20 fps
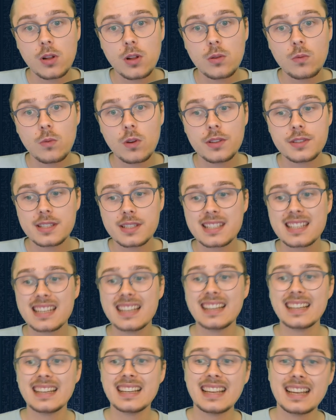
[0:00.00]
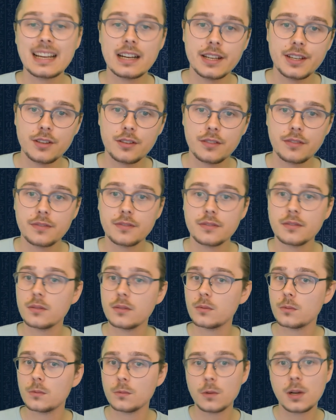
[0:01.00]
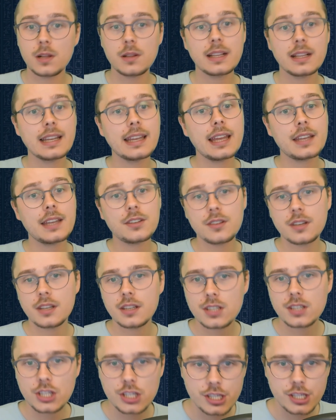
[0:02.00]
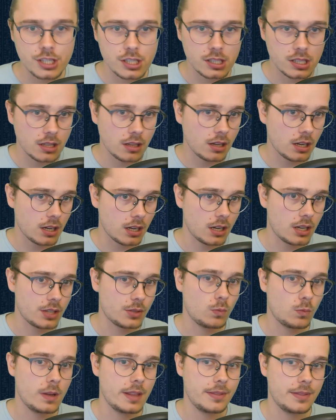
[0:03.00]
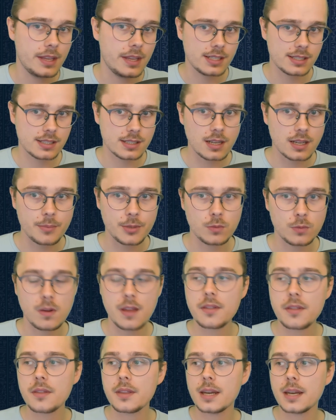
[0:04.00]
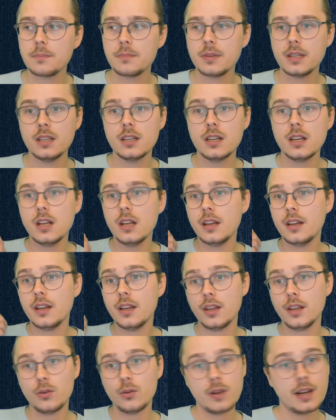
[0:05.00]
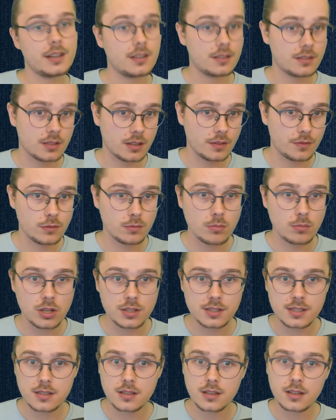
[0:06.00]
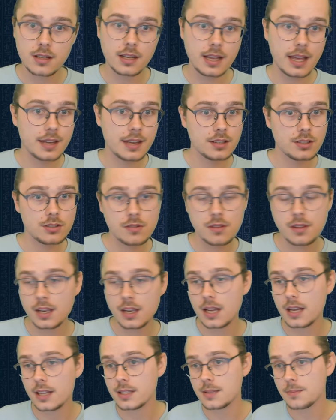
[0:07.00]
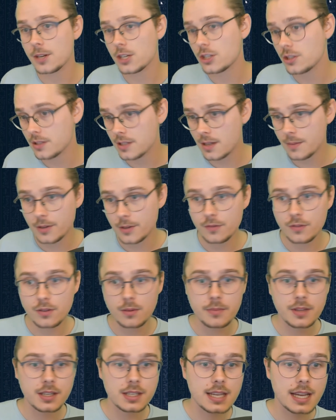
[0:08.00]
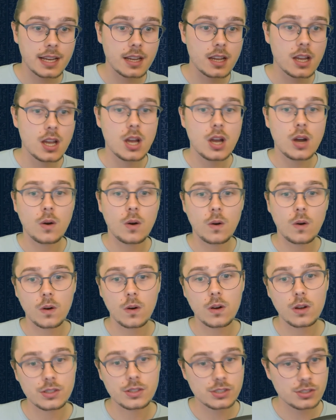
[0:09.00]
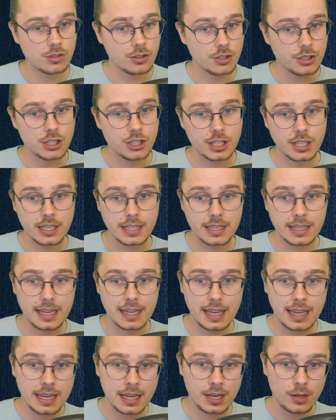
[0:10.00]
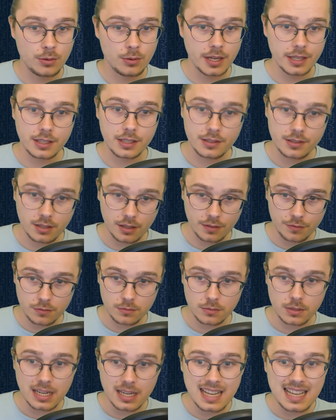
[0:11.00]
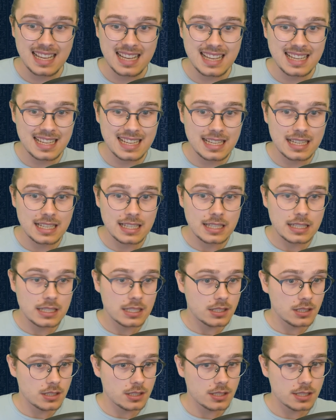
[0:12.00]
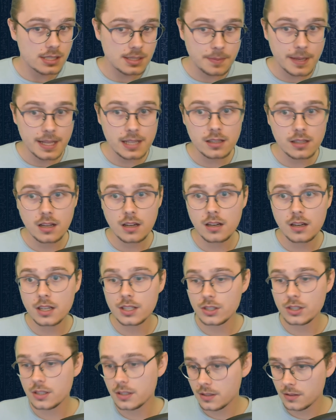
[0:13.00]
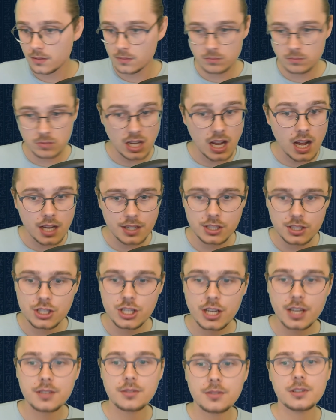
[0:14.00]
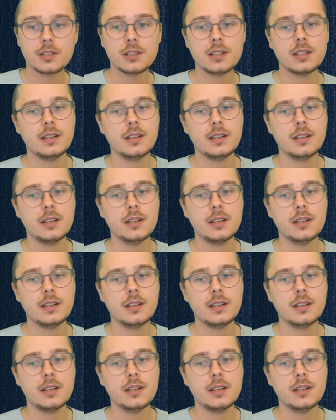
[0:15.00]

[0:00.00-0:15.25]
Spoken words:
ones kind of, well, get you an additional card when they're summoned, whether that be a Radiant Typhoon monster added to the hand, special summoned from the deck, or searching a Radiant Typhoon spell card in general.